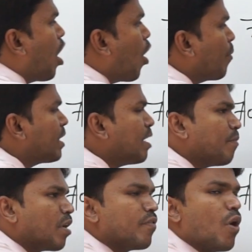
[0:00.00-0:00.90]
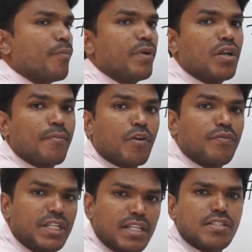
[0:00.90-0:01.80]
how many number of how many number
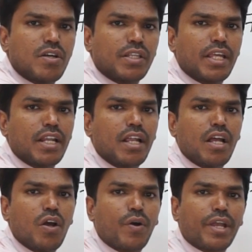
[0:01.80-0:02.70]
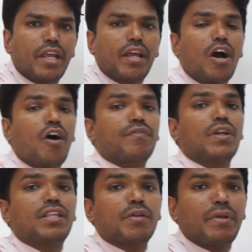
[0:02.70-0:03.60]
of digits are there. Okay,
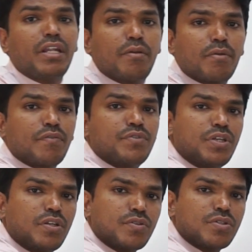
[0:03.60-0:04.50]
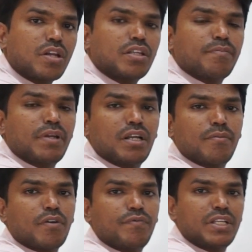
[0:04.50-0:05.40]
after that many number of zeros or that many
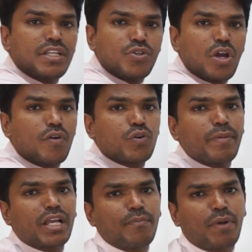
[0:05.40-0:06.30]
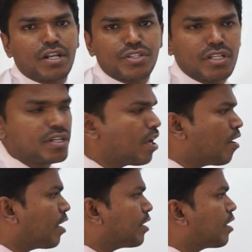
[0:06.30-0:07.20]
number of digits, you have to make a partition
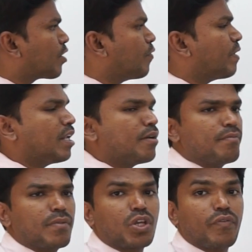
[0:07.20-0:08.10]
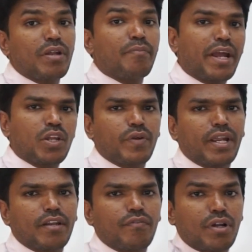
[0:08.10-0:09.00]
in the given um, given
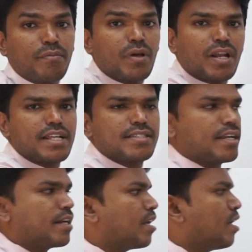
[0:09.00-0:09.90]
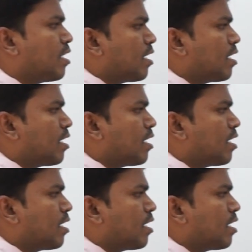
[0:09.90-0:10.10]
minuend from right side.